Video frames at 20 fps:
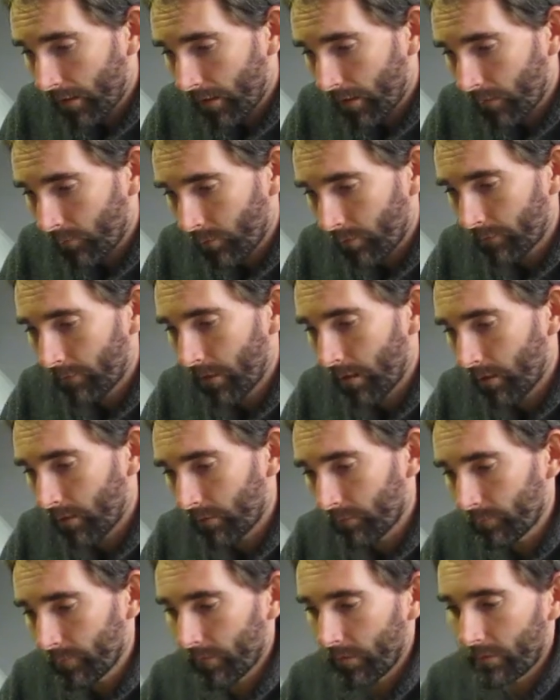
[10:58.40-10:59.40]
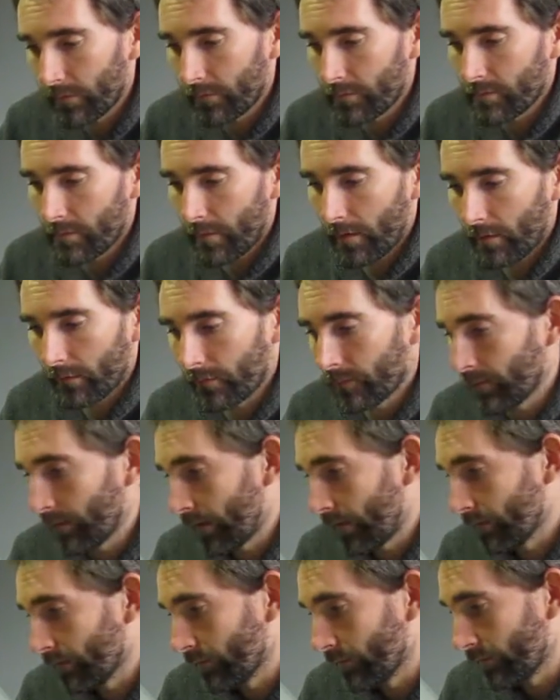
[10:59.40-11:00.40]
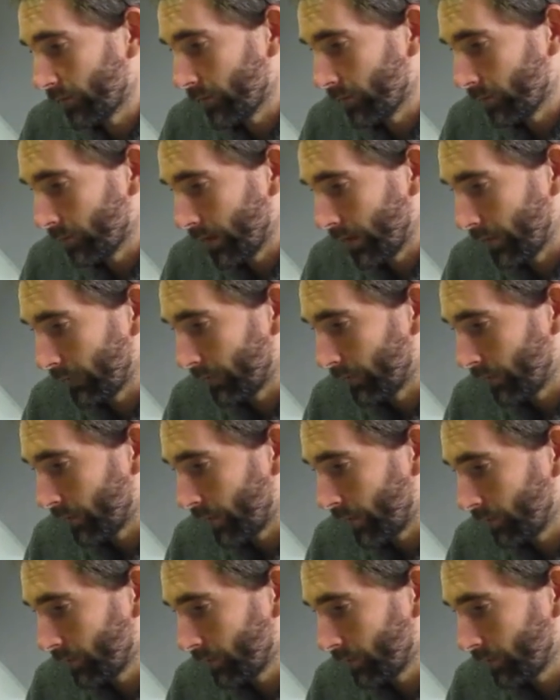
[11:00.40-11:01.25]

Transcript: and when Foul Imp enters the battlefield, I lose 2 life. So I